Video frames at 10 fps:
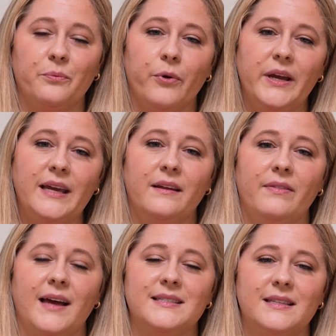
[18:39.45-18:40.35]
bringing
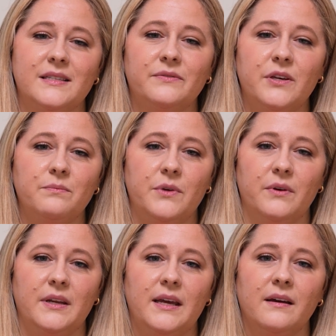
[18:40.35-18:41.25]
in that sense of
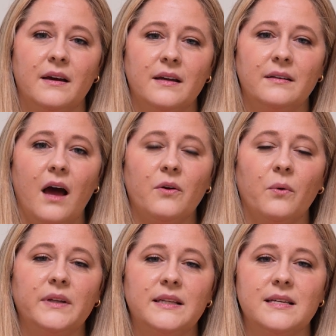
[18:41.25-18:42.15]
community, not
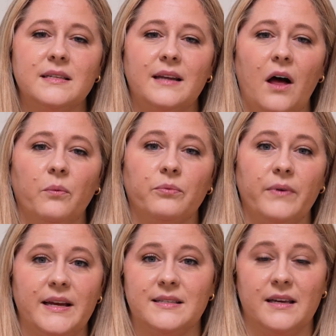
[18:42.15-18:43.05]
only does it help
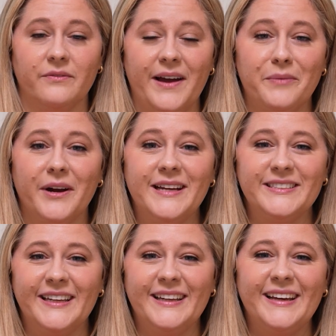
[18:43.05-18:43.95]
raise their
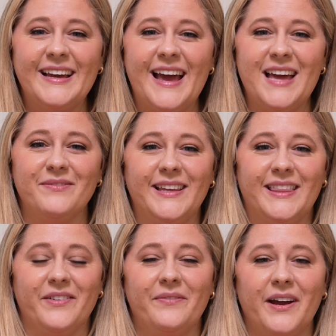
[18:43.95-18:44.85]
vibration and make
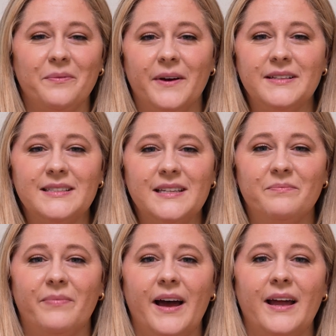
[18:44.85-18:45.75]
them a better
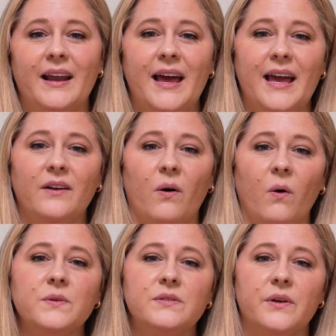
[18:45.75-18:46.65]
person, but it
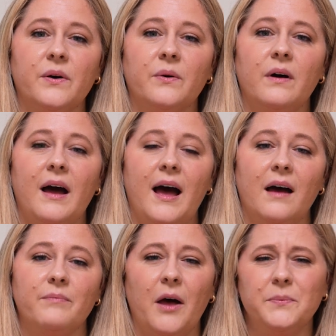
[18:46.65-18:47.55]
also
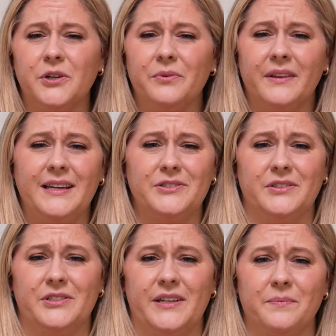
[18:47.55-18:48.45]
helps your
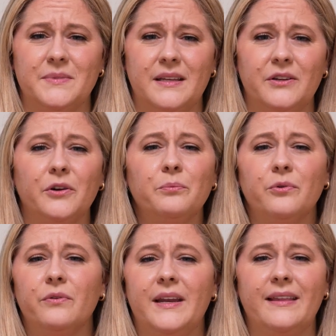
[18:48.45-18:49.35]
relationships, and you're
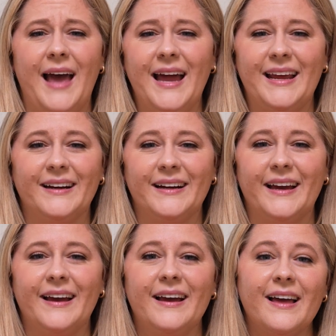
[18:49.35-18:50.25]
improving in that
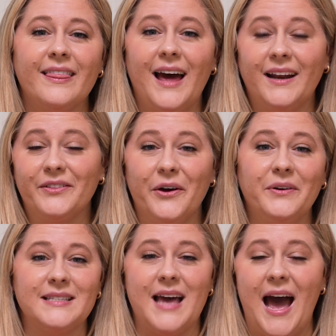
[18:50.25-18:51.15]
area. That
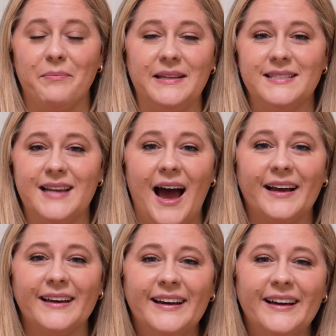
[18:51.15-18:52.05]
alone is a habit
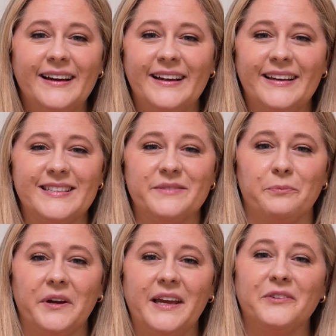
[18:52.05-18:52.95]
stack, is
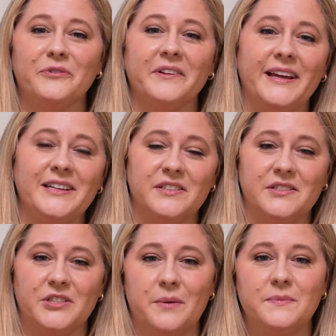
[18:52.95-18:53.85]
bringing
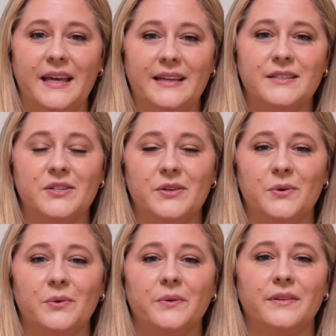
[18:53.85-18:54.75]
relationships
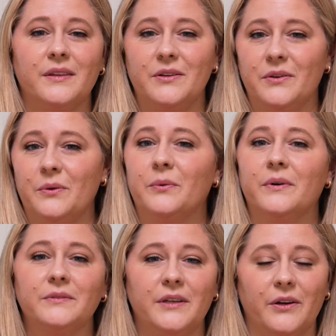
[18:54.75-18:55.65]
into the
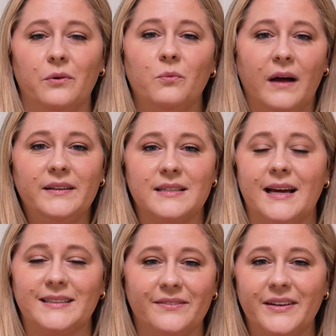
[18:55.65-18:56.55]
new, wellness
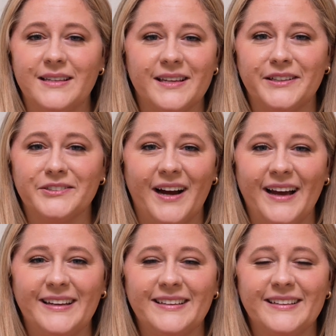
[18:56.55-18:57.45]
activities that you're
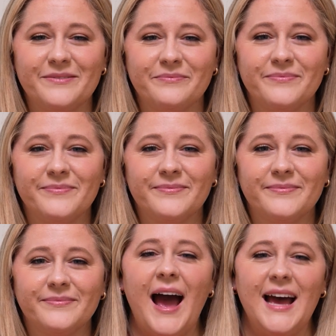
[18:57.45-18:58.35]
trying.
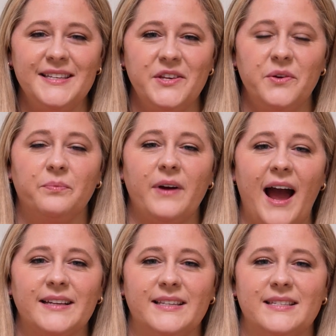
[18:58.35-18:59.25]
As you
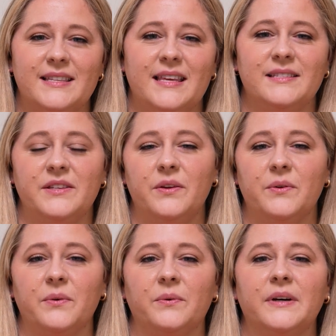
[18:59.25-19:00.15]
practice these
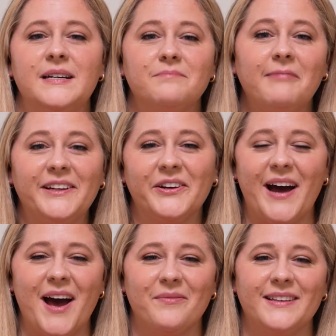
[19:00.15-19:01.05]
new micro
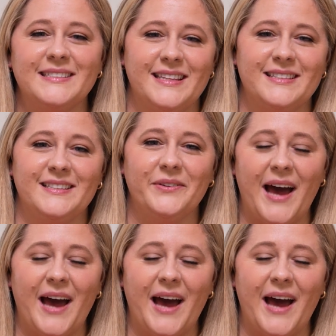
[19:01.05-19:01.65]
habits, these new